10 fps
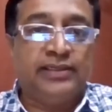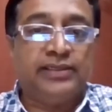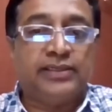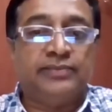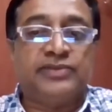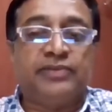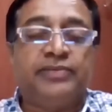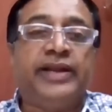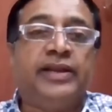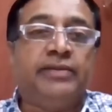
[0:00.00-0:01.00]
in terms of
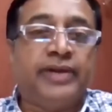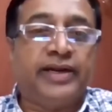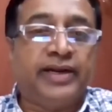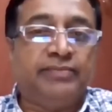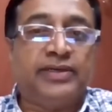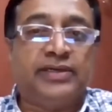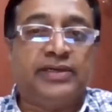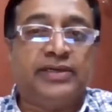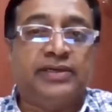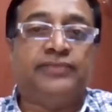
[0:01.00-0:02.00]
getting bread and
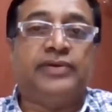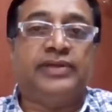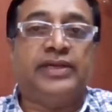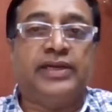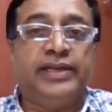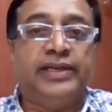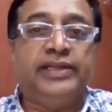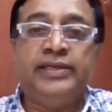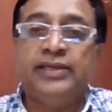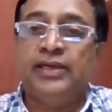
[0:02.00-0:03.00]
butter for their daily